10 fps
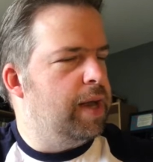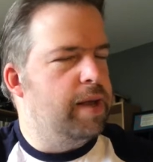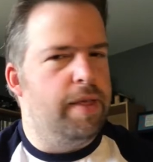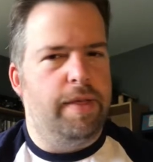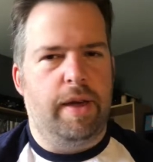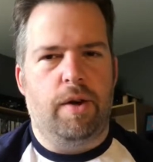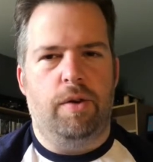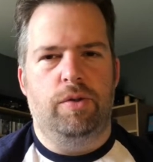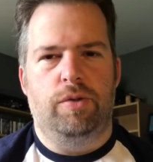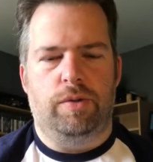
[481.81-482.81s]
in. The
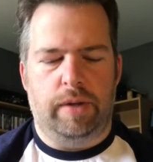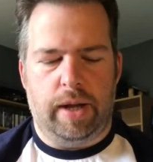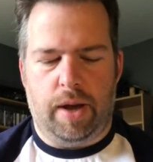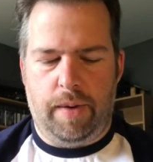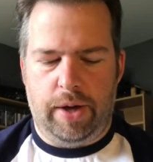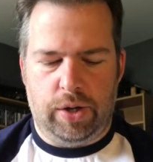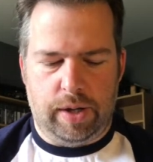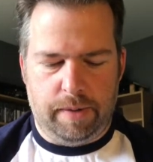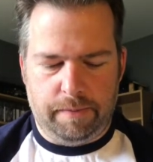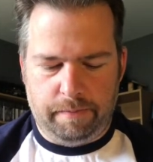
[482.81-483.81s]
console in
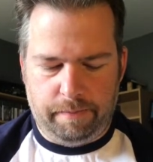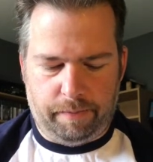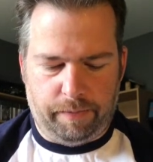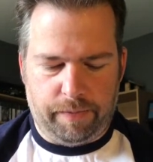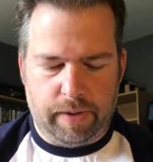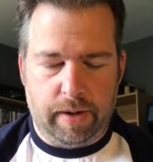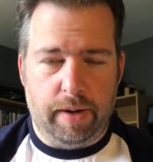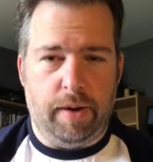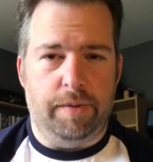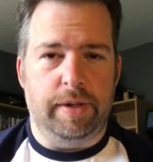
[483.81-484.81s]
question,
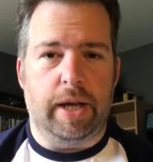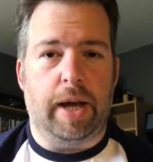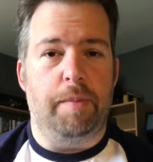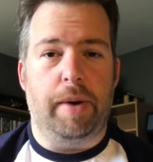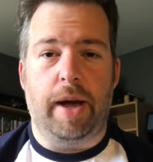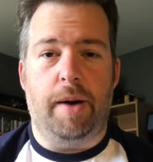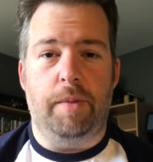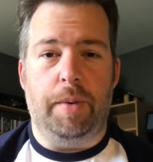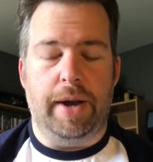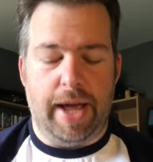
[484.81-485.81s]
obviously I can pick it up
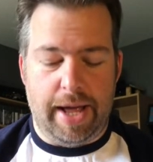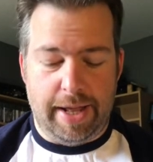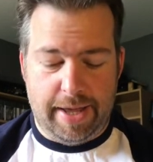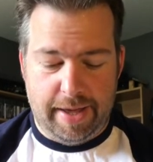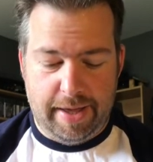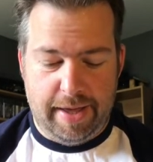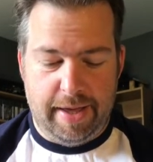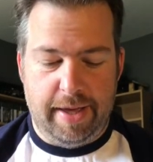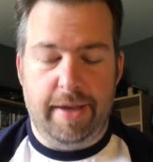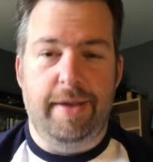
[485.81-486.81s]
with one hand,
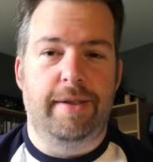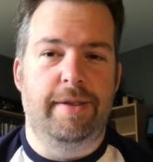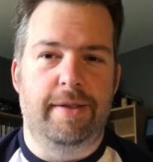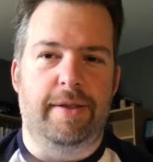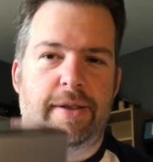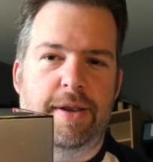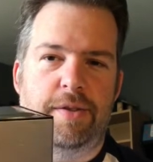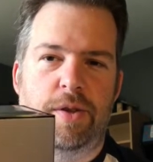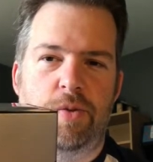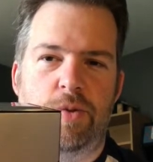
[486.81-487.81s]

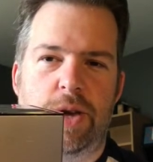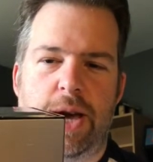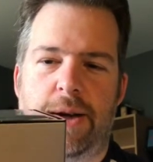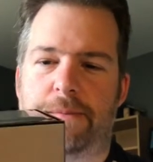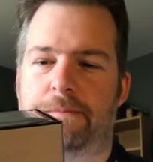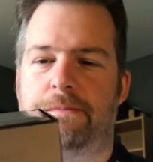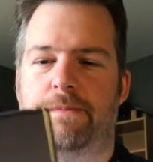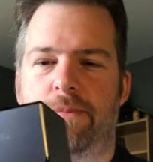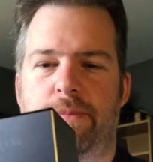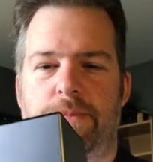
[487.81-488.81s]
is the Ouya.
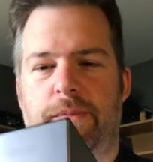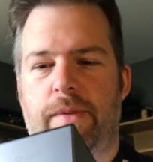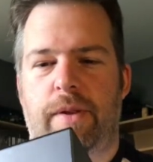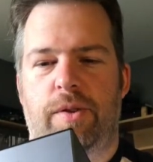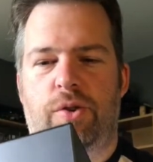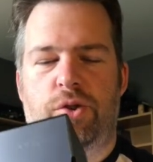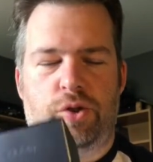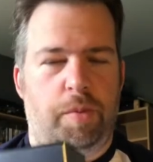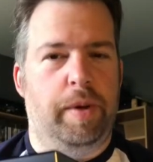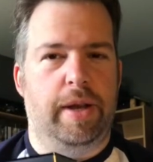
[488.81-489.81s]

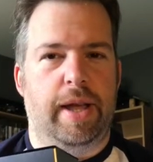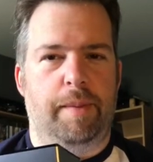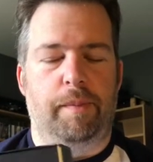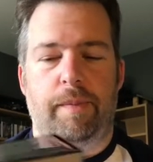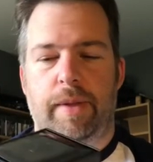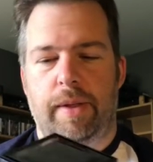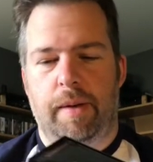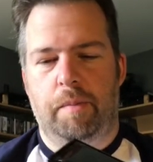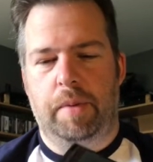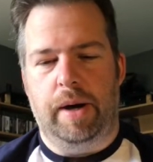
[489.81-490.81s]
Stupid name,
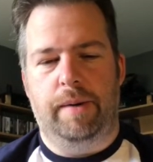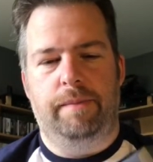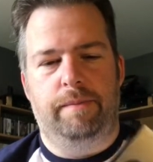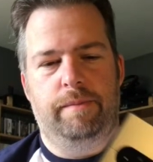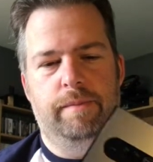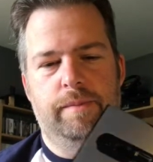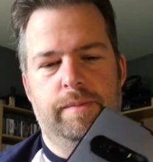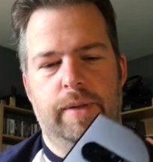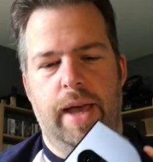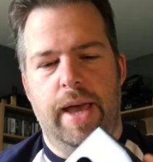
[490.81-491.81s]
but
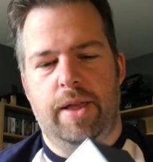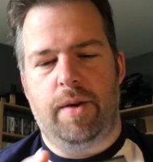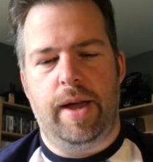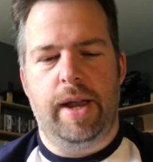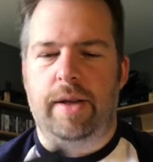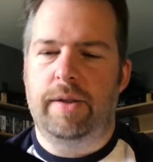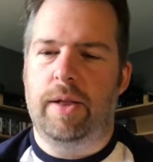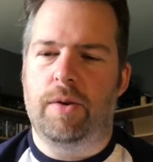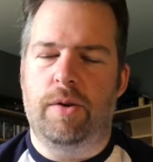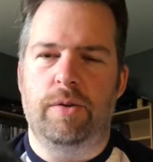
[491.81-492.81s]
it's quite a nice
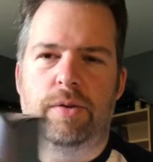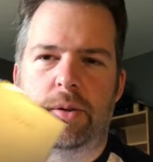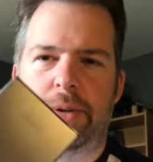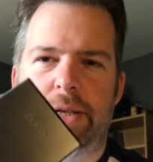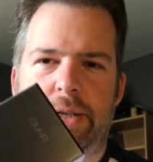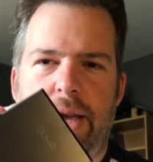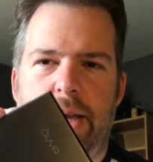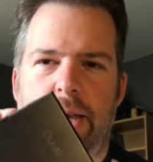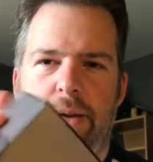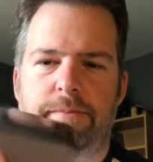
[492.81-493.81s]
little console. I mean, it's
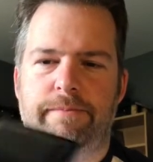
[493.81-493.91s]
tiny.